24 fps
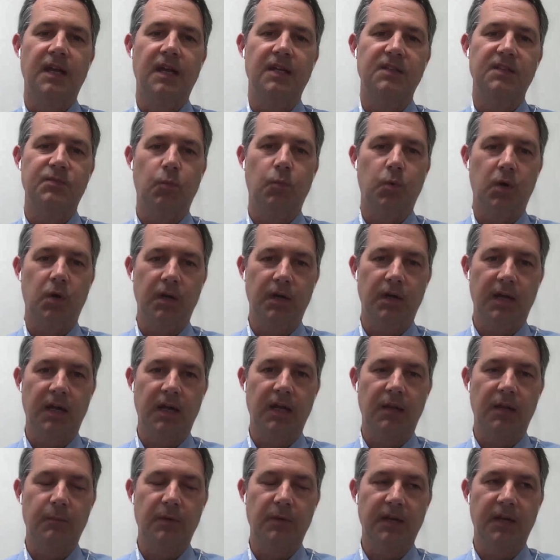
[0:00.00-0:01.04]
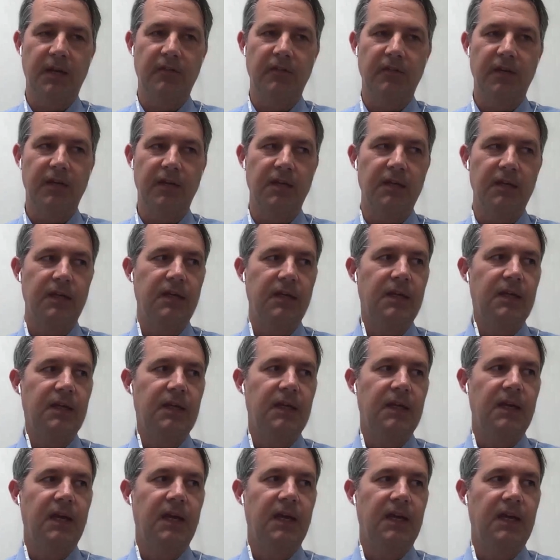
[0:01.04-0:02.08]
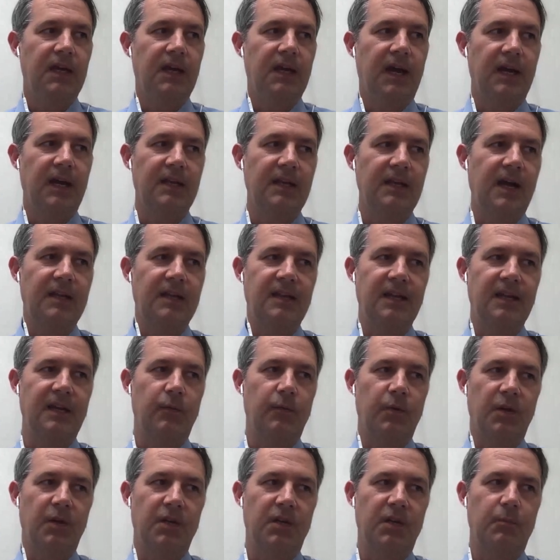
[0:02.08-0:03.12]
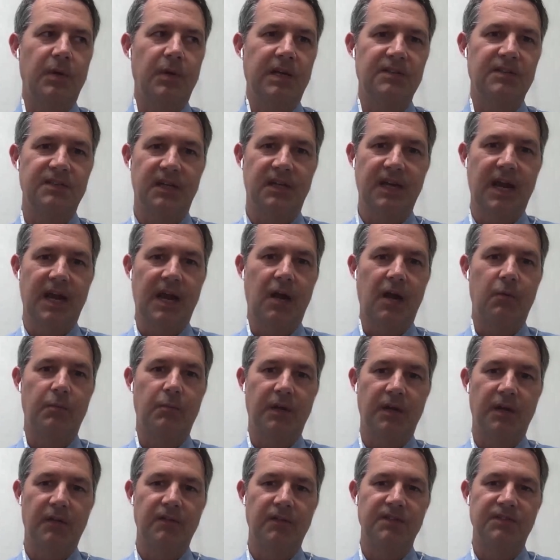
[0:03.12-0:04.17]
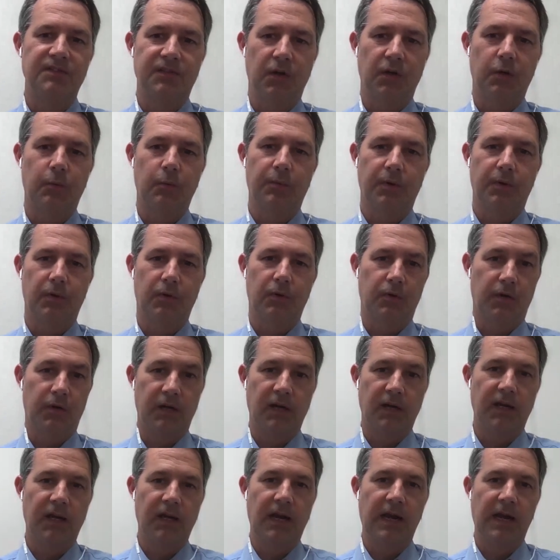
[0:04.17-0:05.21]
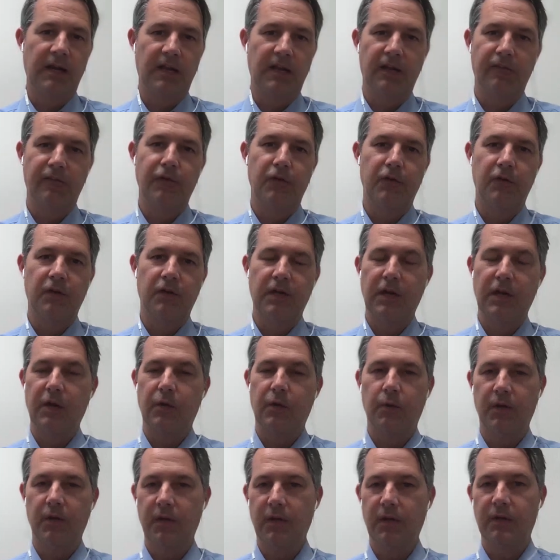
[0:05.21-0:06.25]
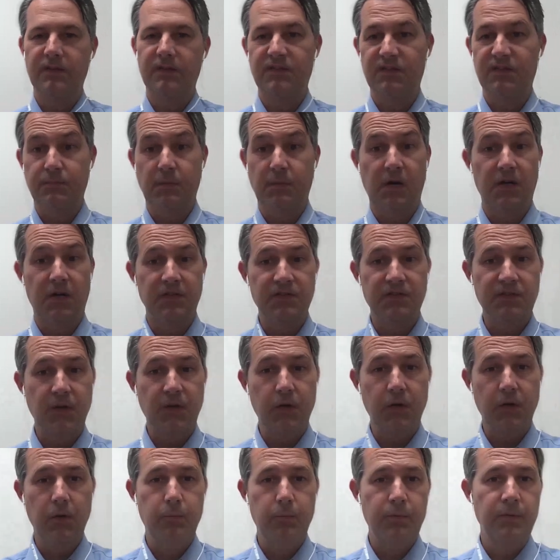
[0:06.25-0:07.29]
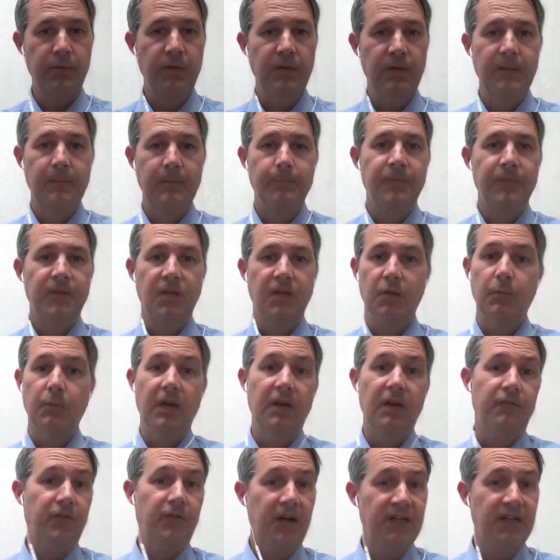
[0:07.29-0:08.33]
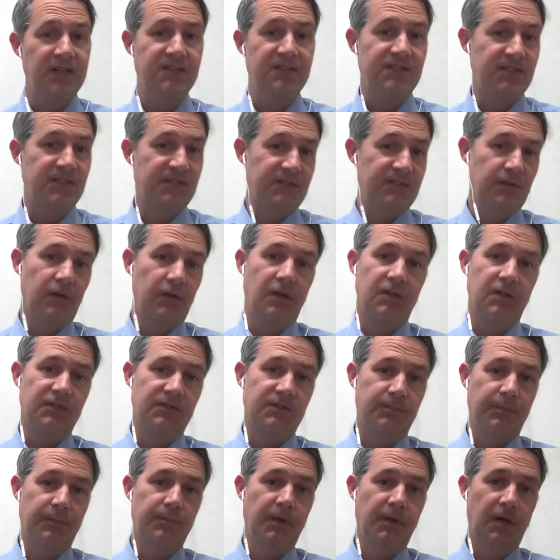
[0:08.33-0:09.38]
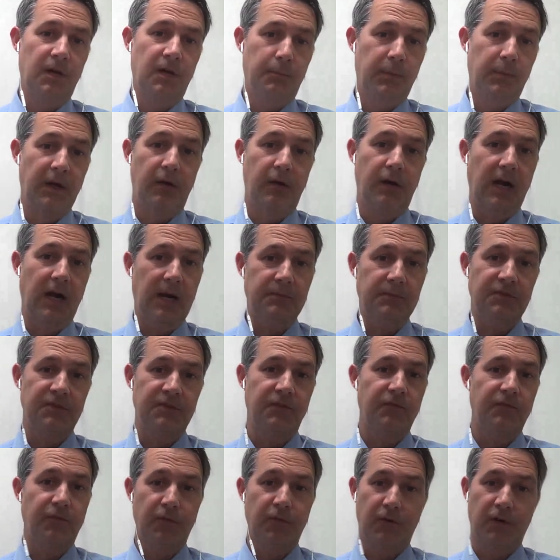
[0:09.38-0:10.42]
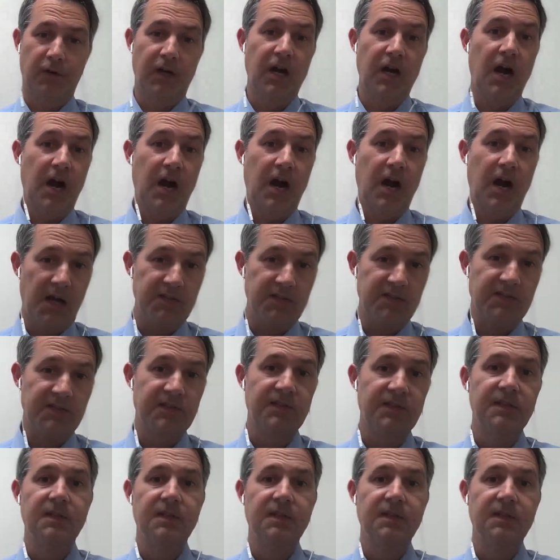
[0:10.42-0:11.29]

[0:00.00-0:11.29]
is one element of it. And I think it really depends on how big of a scope you're looking at. Like if you're looking at a really small scope, you might find that CCRL is a better option for cost